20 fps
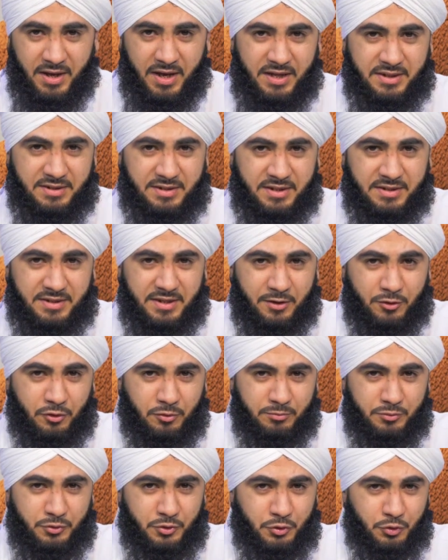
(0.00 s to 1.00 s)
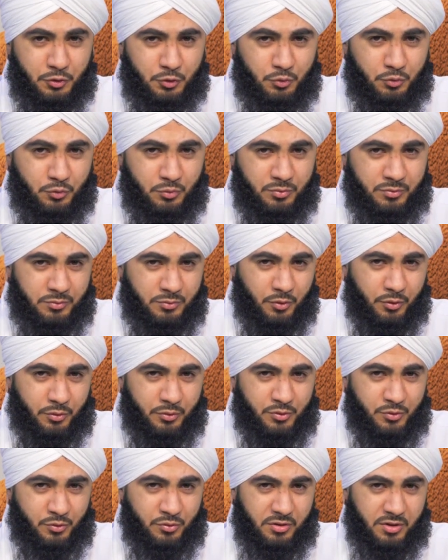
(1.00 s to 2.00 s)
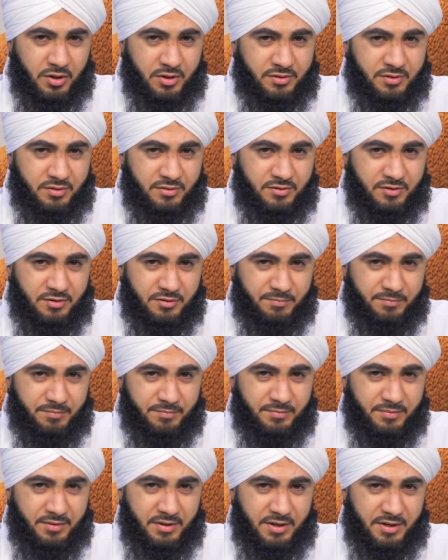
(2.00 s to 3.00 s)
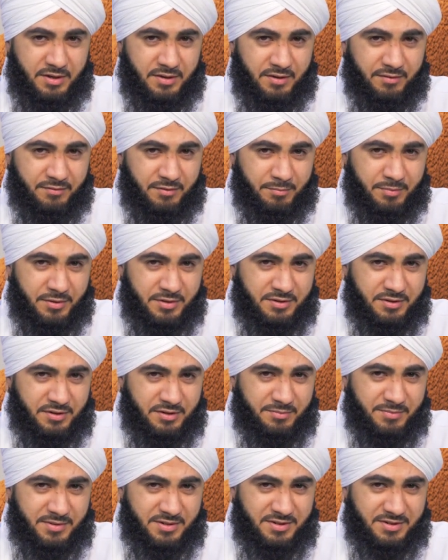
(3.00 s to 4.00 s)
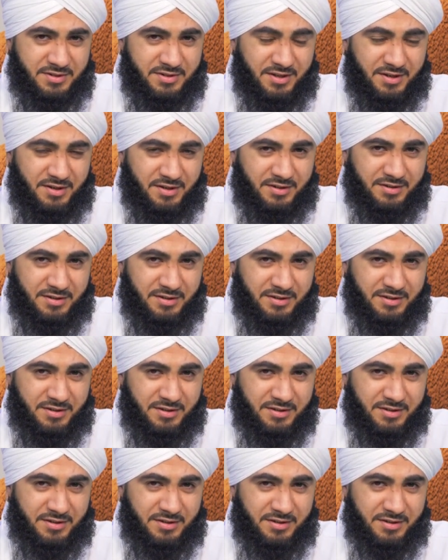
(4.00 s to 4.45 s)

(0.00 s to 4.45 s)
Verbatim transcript: and then they come to you, O Rasulullah sallallahu alaihi wasallam. If a person commits a sin